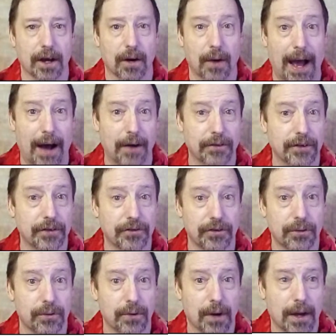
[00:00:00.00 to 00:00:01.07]
how to
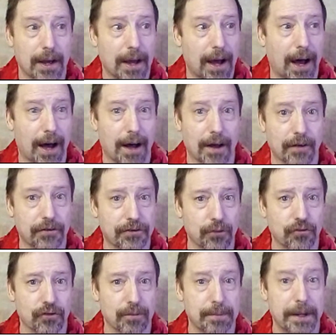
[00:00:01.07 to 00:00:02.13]
do
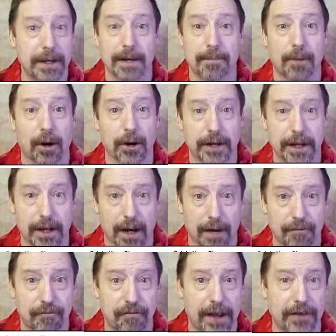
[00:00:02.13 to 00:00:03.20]
social media marketing
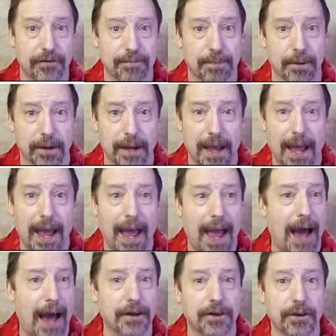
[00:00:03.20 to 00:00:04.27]
on Facebook,
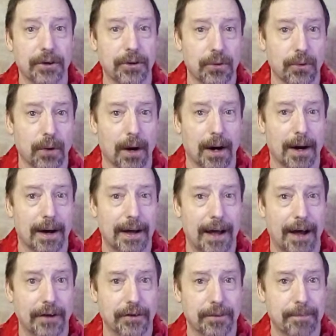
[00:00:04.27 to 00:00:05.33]
how
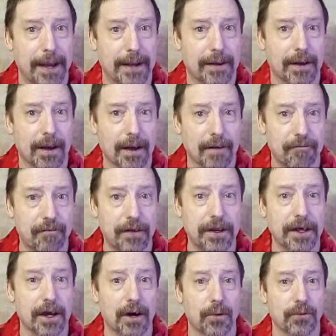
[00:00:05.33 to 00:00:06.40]
to make
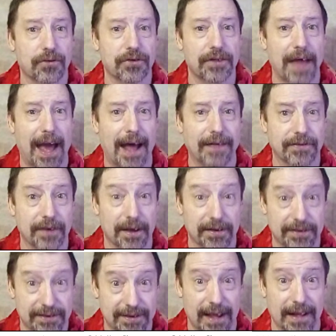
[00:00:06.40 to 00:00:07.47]
videos that
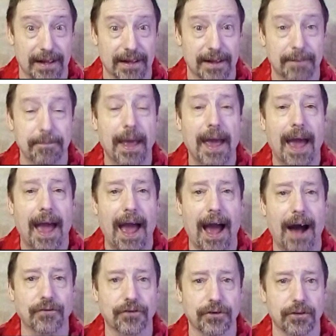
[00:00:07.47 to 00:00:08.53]
sell,
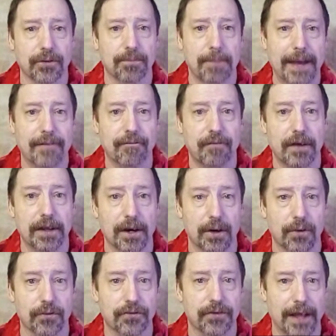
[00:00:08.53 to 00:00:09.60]
how to make
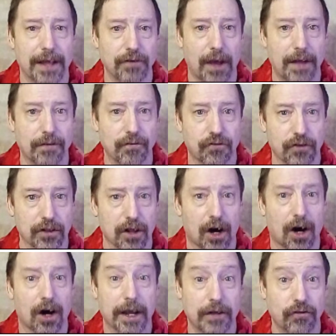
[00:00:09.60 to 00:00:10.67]
videos and
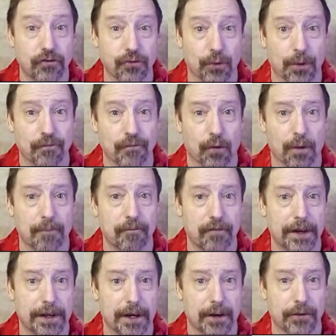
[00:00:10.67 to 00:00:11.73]
long and short form
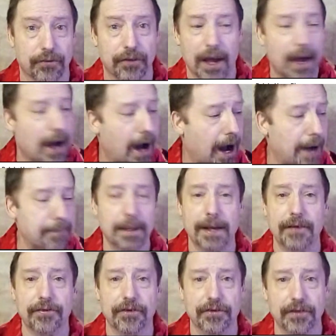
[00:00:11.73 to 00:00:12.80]
videos on
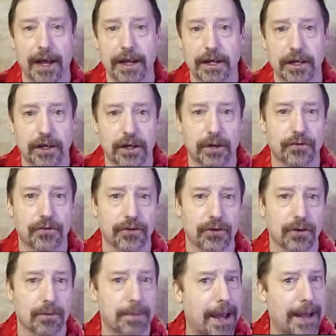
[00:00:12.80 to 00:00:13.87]
places like
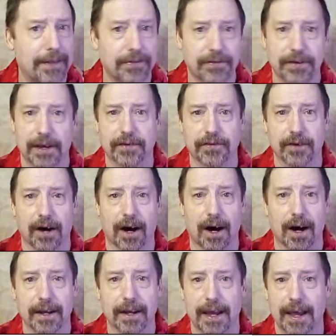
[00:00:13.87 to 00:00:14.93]
YouTube and
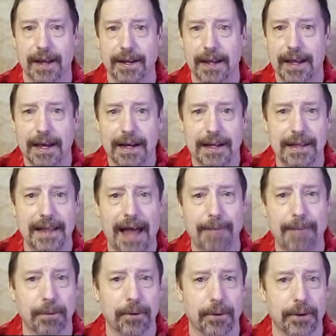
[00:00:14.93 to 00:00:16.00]
TikTok and
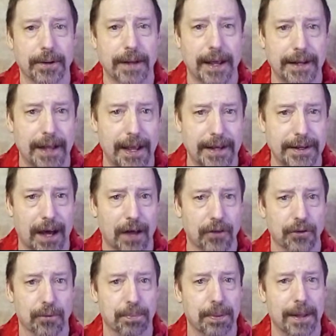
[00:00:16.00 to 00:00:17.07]
Clapper and
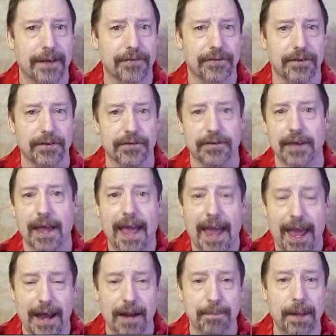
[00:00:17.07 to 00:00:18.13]
other places,
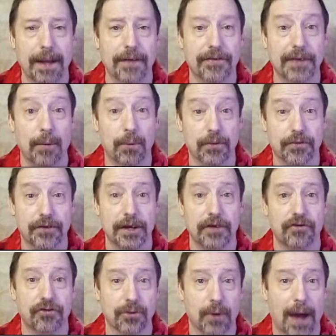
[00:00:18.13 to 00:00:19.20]
and a place that will
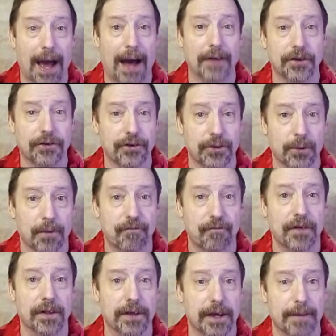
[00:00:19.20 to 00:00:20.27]
teach you how to do
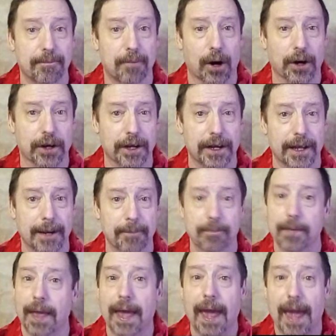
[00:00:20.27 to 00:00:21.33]
affiliate marketing
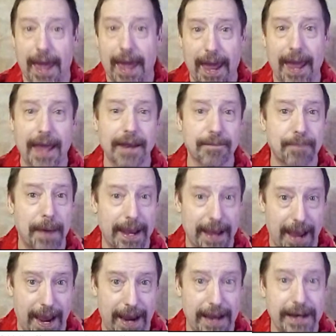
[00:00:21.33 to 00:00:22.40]
and
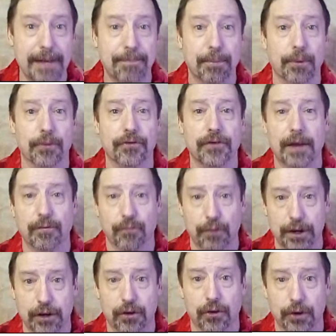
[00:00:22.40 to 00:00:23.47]
pay 80%
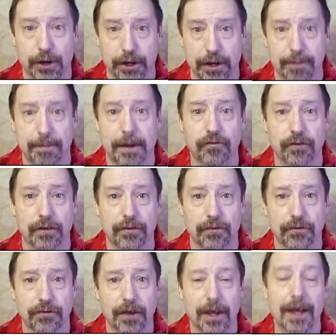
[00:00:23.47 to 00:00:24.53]
recurring
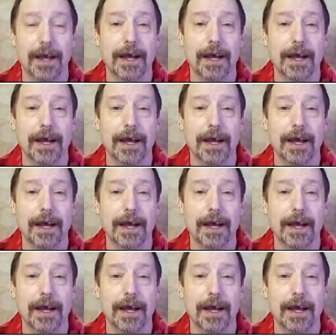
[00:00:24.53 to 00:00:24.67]
commissions.